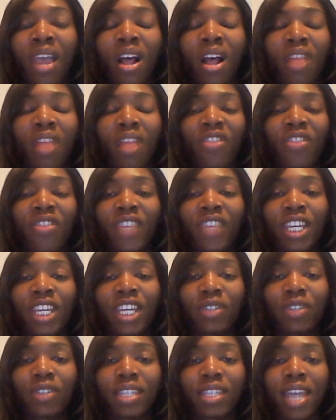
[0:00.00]
The video
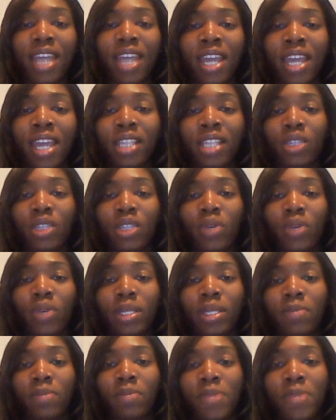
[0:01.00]
today is going to
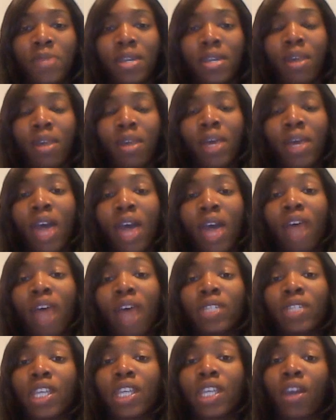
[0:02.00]
be about how to
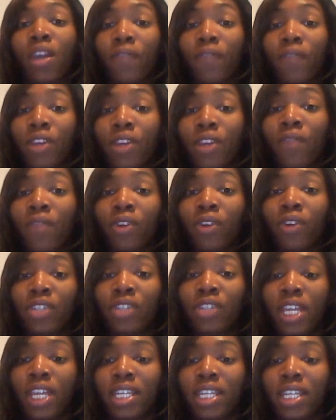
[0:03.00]
care for your Virgin
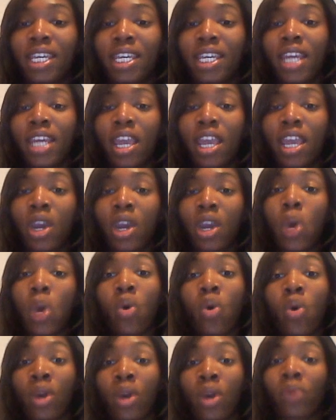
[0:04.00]
Indian hair
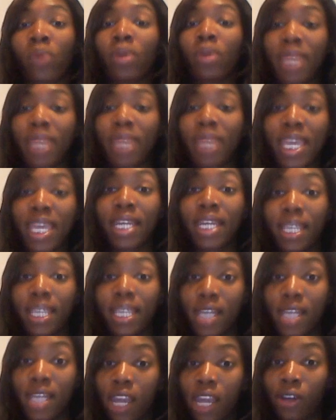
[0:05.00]
or Remy Indian
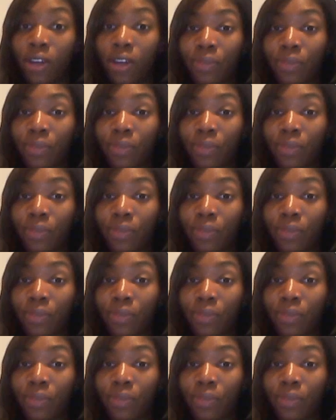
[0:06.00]
hair.